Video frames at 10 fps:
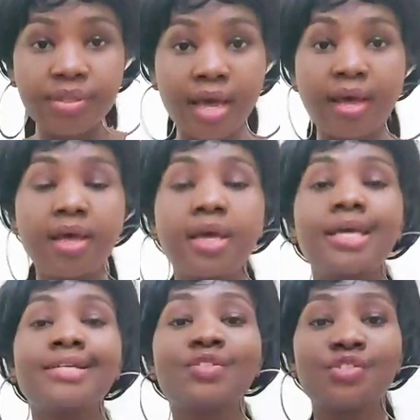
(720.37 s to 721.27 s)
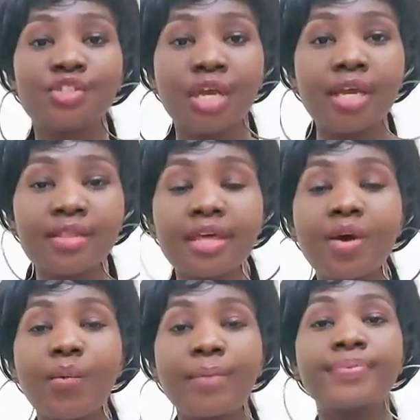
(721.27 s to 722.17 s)
Yeah, check
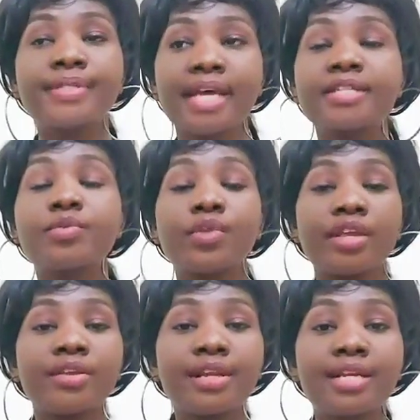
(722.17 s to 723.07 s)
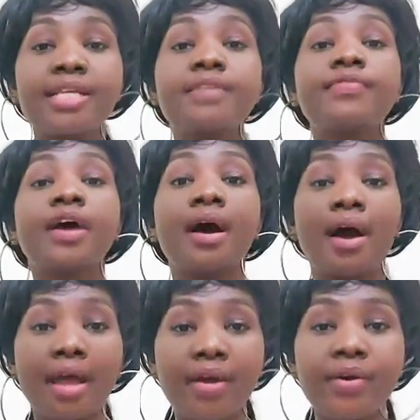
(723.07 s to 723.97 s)
their website regularly if they're
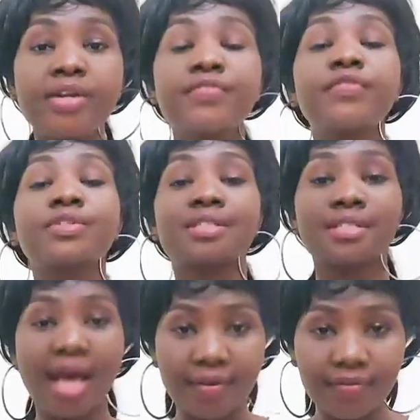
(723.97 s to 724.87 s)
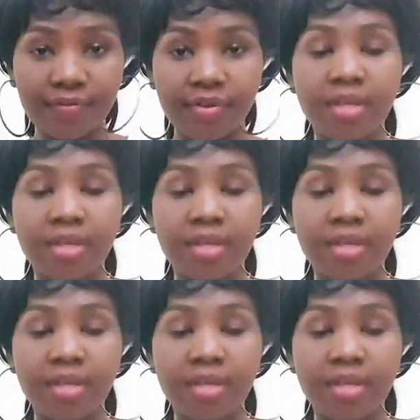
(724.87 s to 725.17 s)
hiring for staff.